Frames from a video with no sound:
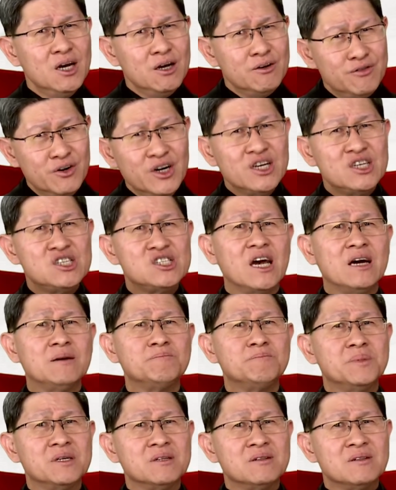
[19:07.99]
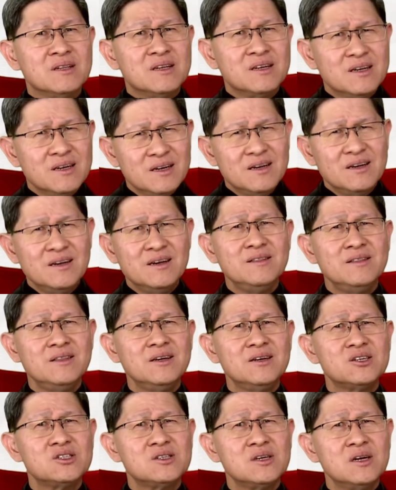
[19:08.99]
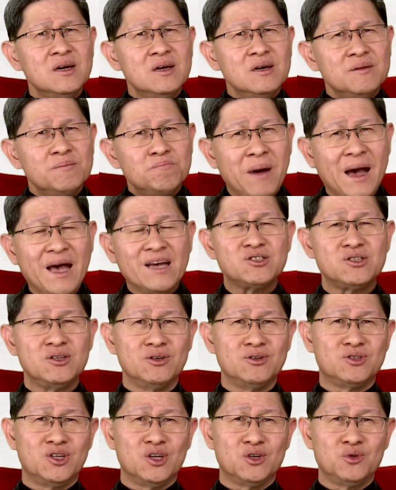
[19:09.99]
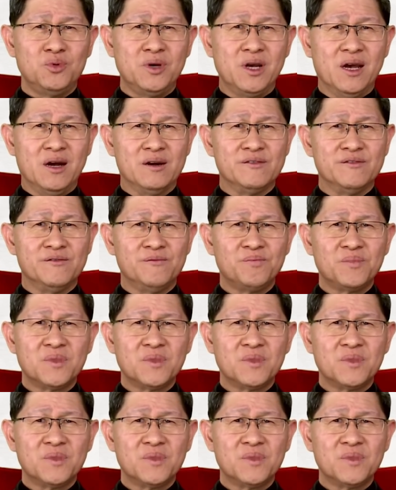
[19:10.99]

For example, in this passage that we have.